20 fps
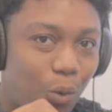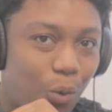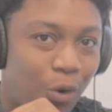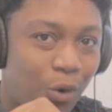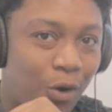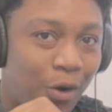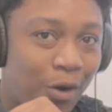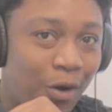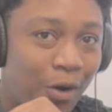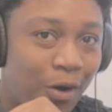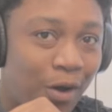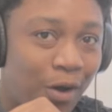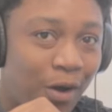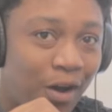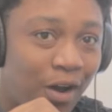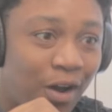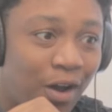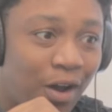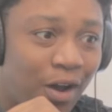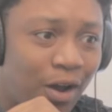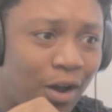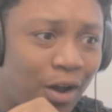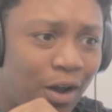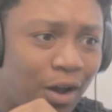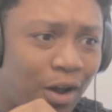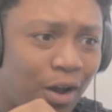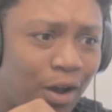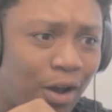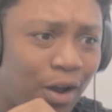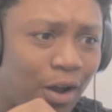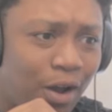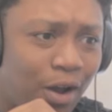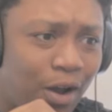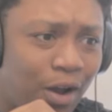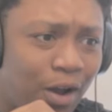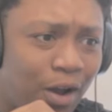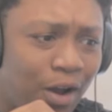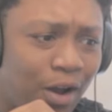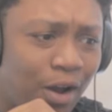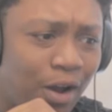
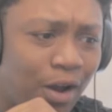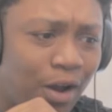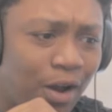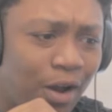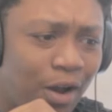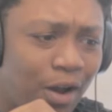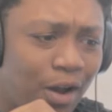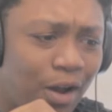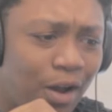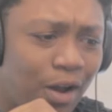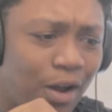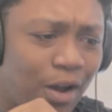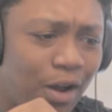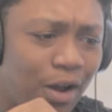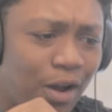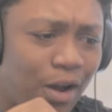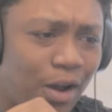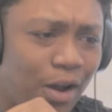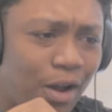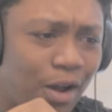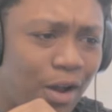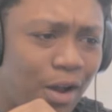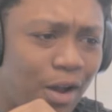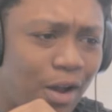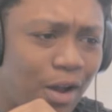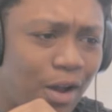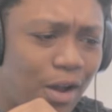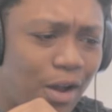Nothing is said.